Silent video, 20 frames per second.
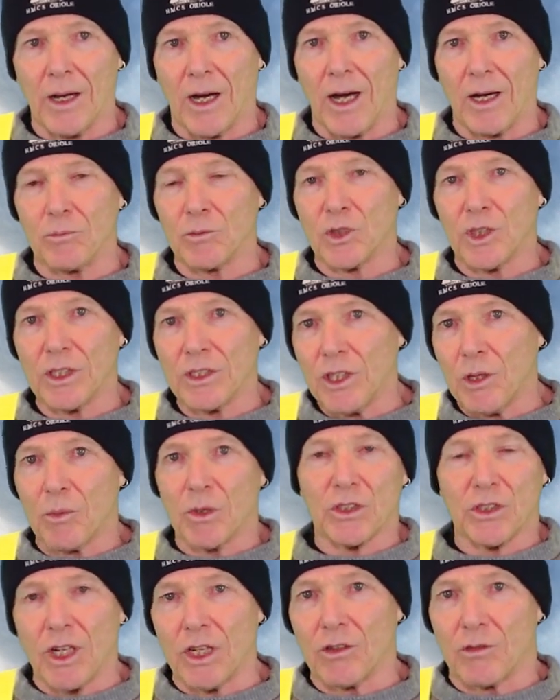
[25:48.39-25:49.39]

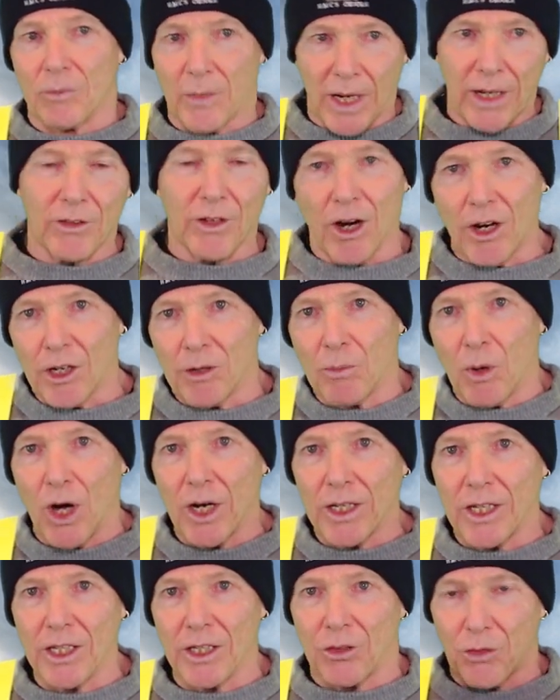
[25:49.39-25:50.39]
60% um, of my entire
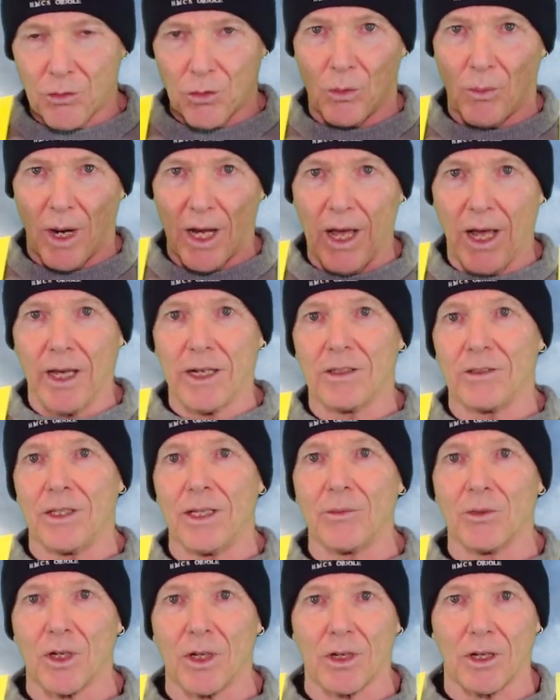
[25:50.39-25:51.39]
body heat through my head
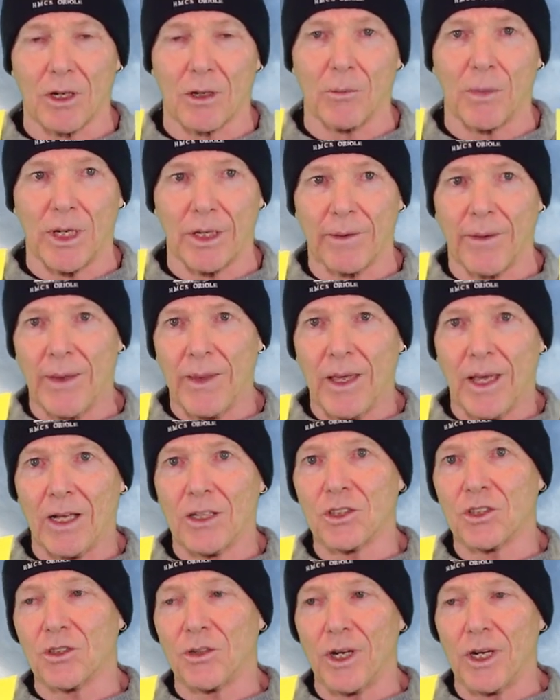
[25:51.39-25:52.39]
seems a little bit
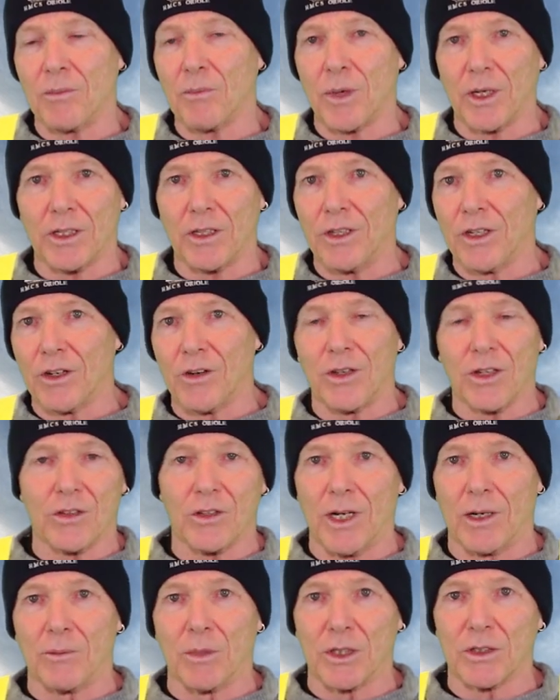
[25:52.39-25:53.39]
extreme, but you hear
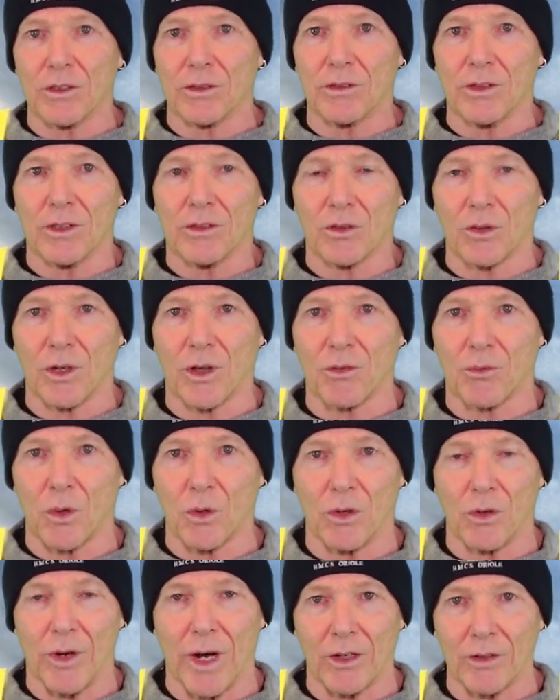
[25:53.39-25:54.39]
these numbers sort of
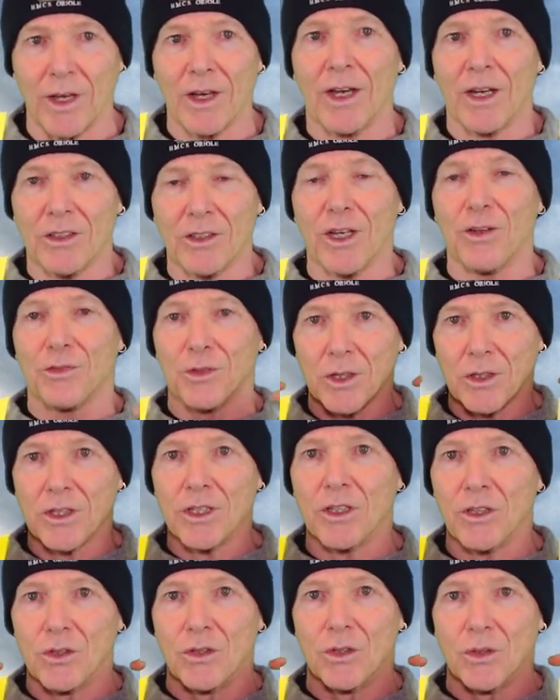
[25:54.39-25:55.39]
thrown around.
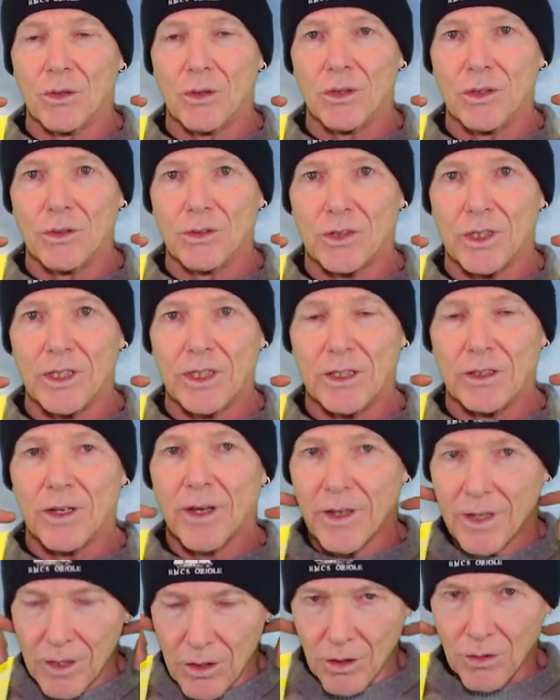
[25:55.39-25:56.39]
Definitely you do lose heat
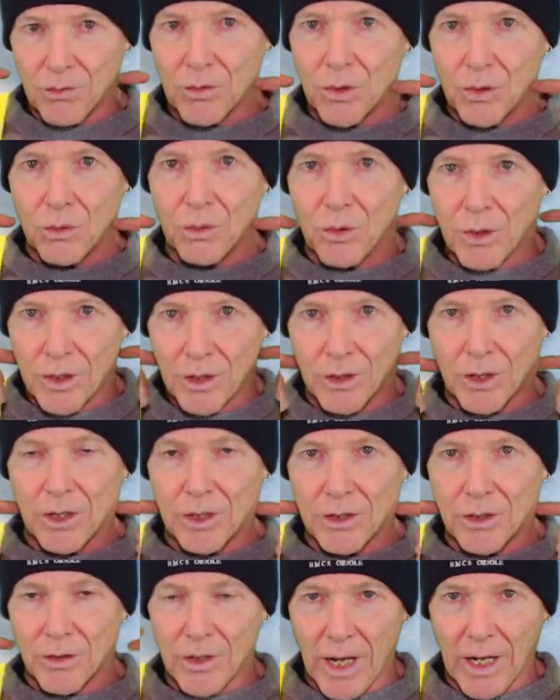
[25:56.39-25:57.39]
through the,
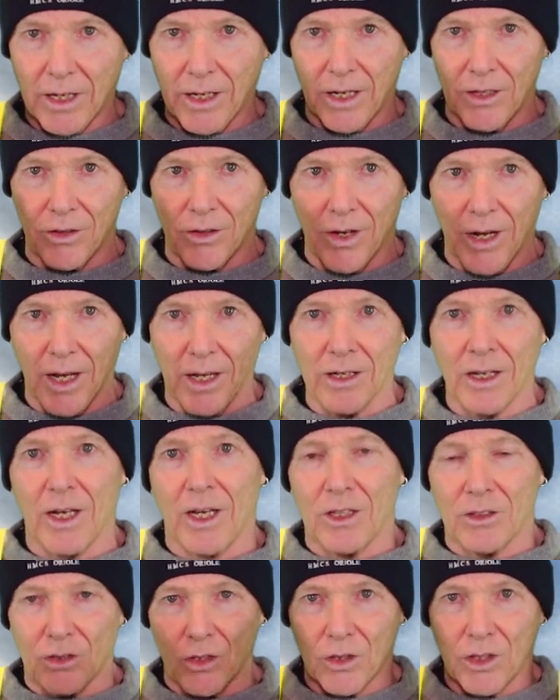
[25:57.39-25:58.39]
your neck and your head.
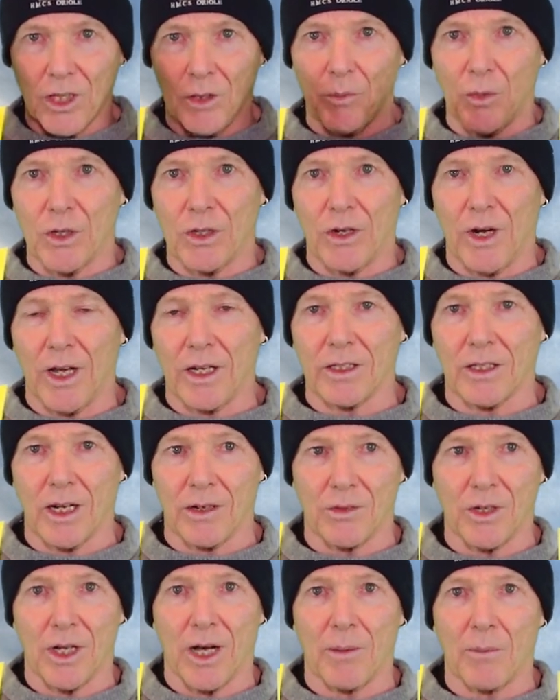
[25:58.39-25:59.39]
So keeping your head
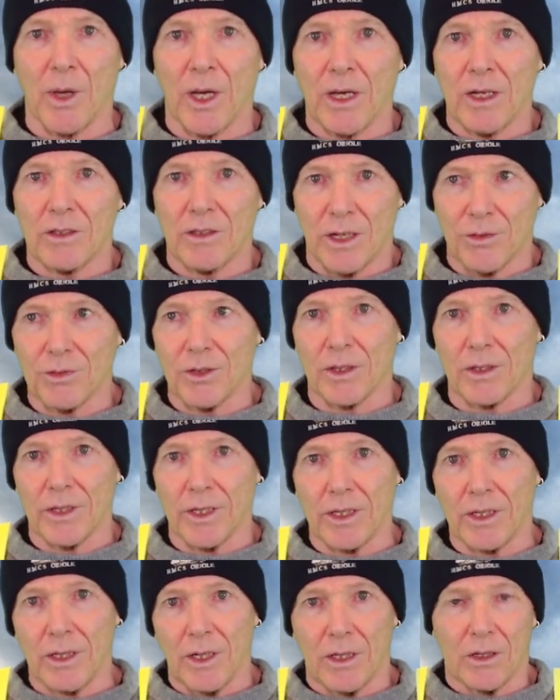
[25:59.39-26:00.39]
covered up
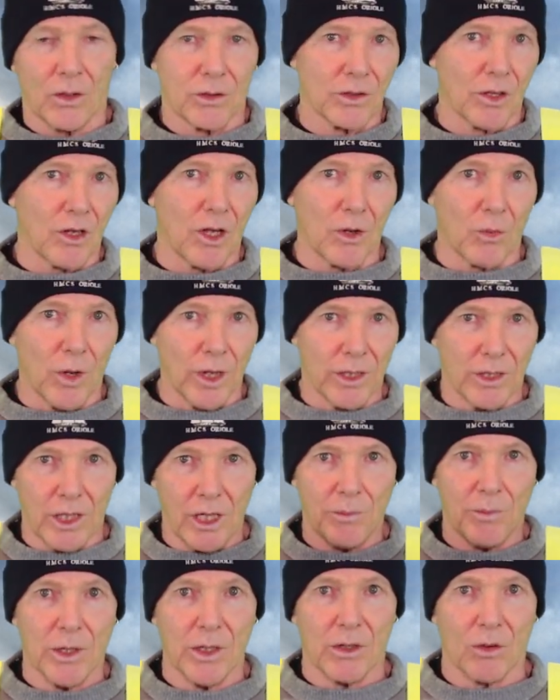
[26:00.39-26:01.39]
definitely goes a long way to
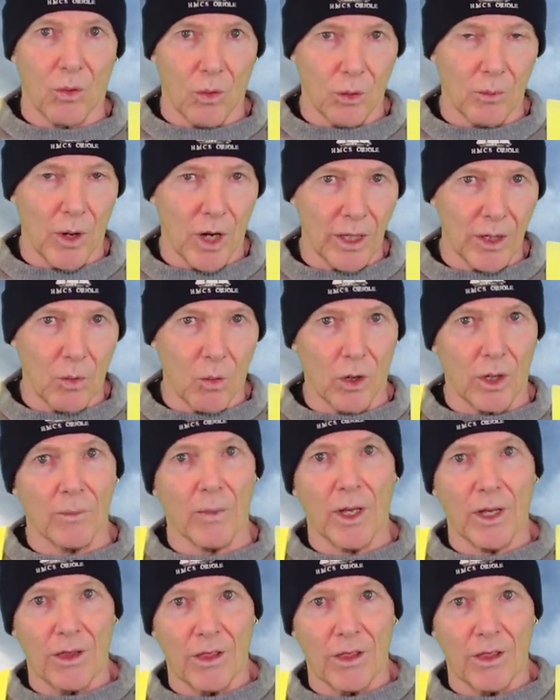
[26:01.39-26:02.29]
keeping your whole body warm.